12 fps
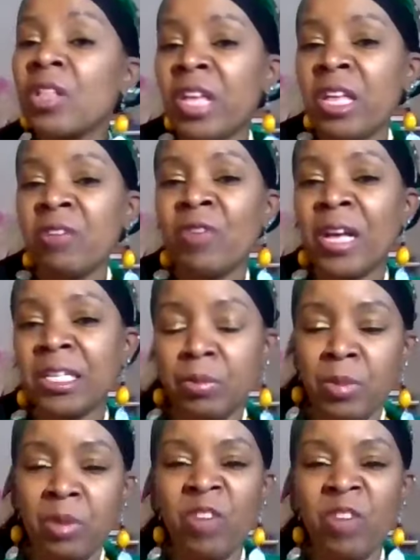the
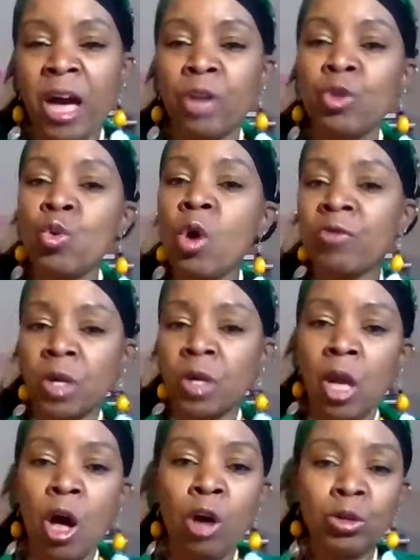investment value over
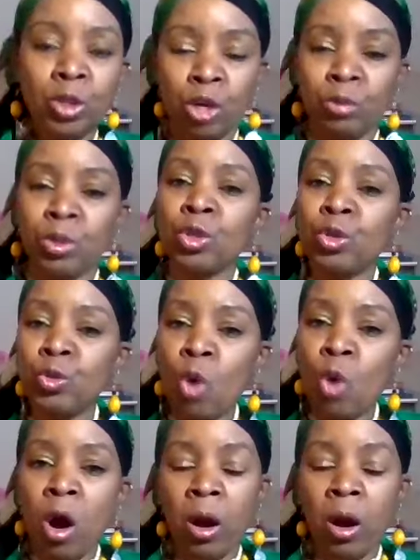the long term. So
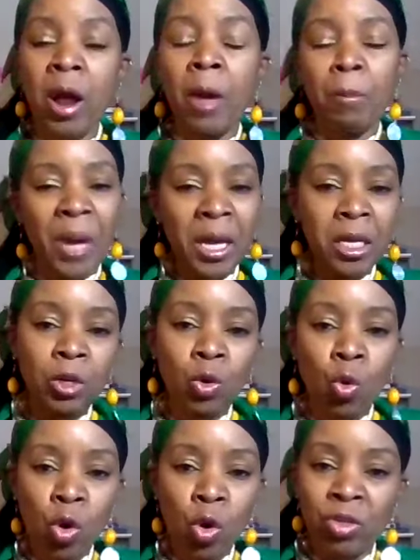you are banking
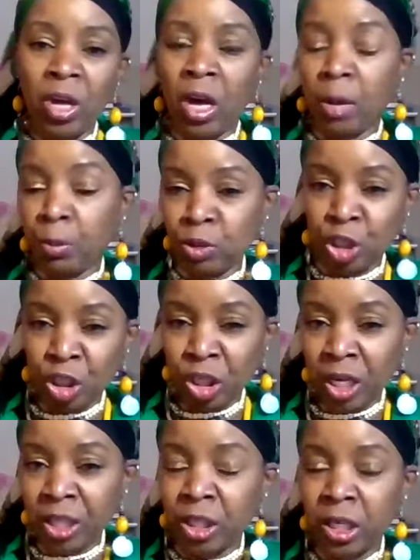on the
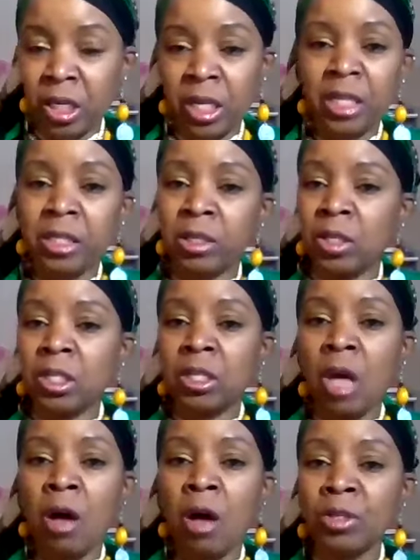appreciation in this. So
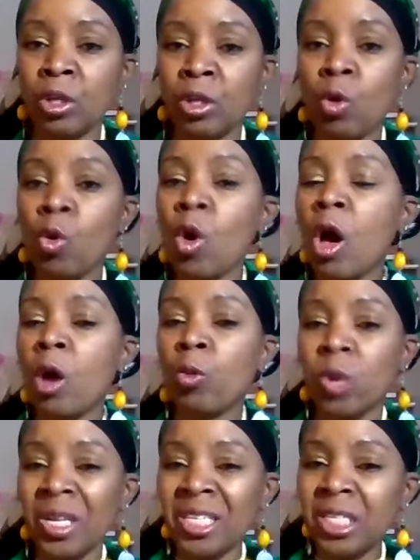this also
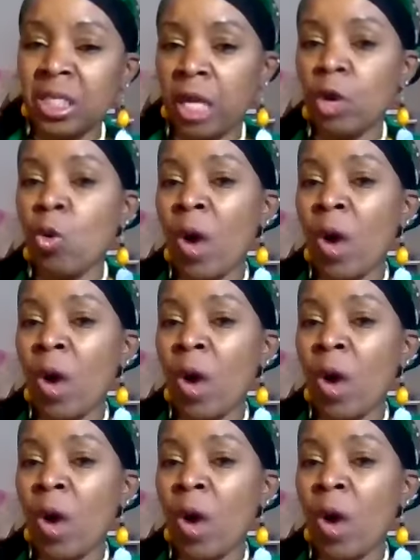real estate